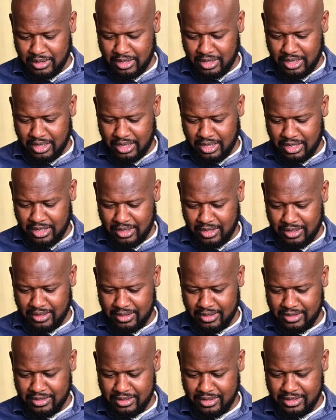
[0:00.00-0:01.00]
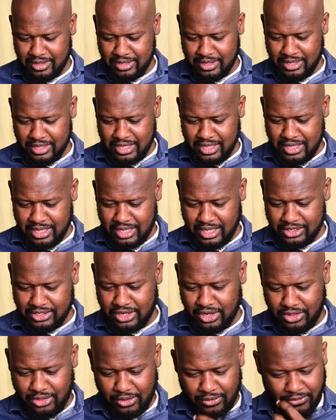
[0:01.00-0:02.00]
uh, let's
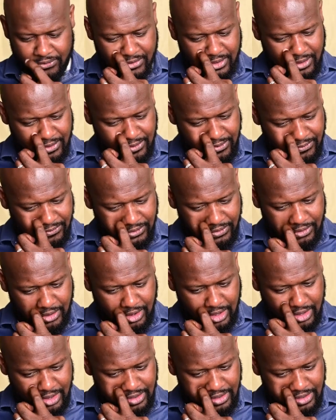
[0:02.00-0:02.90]
see the the uh,